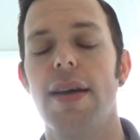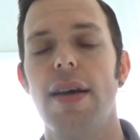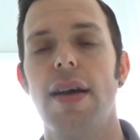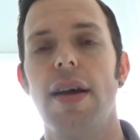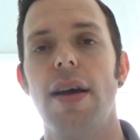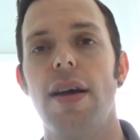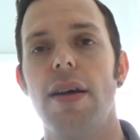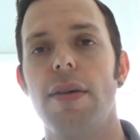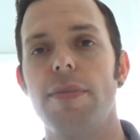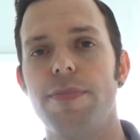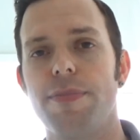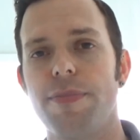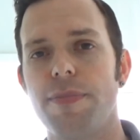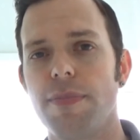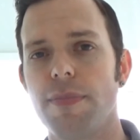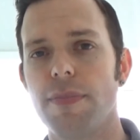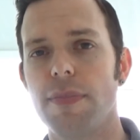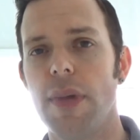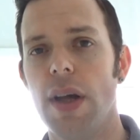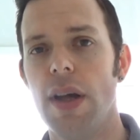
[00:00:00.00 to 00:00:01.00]

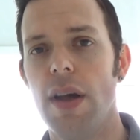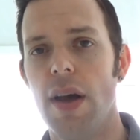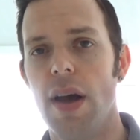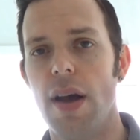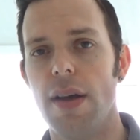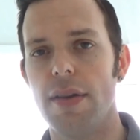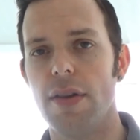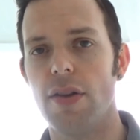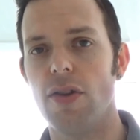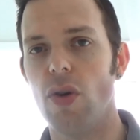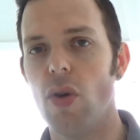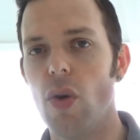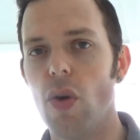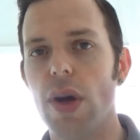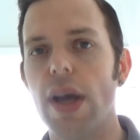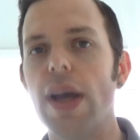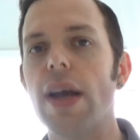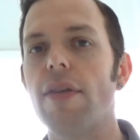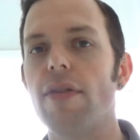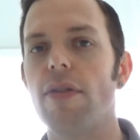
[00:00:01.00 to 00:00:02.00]
And the
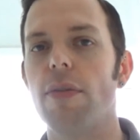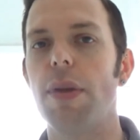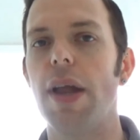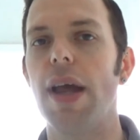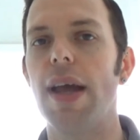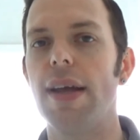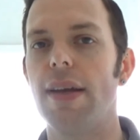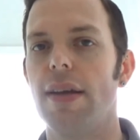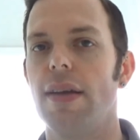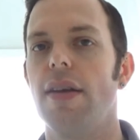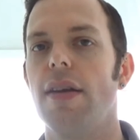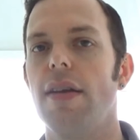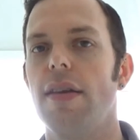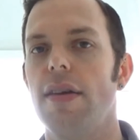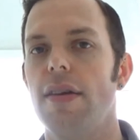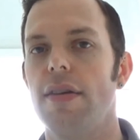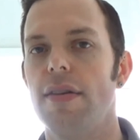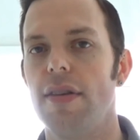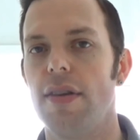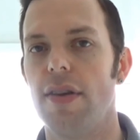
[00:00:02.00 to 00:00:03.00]
torquing of the blade in the
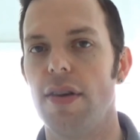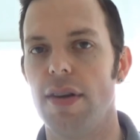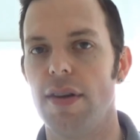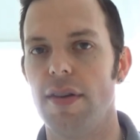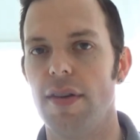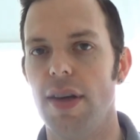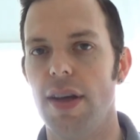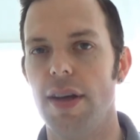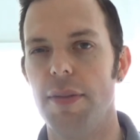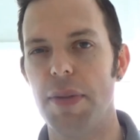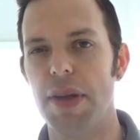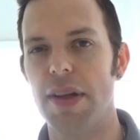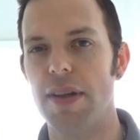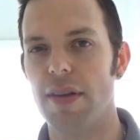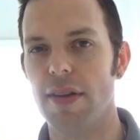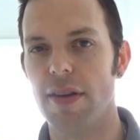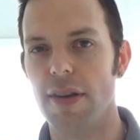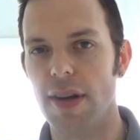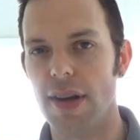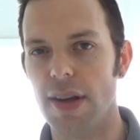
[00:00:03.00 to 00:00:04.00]
39C means
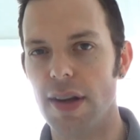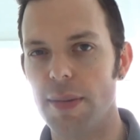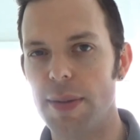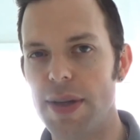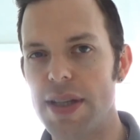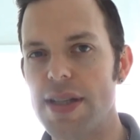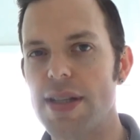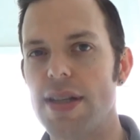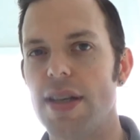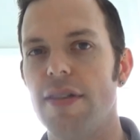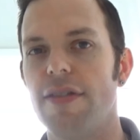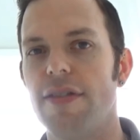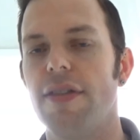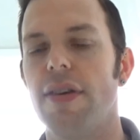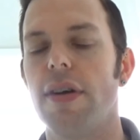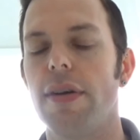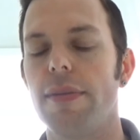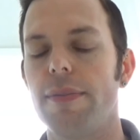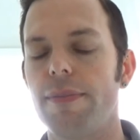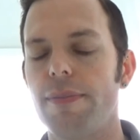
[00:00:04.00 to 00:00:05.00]
it's a little bit stiffer,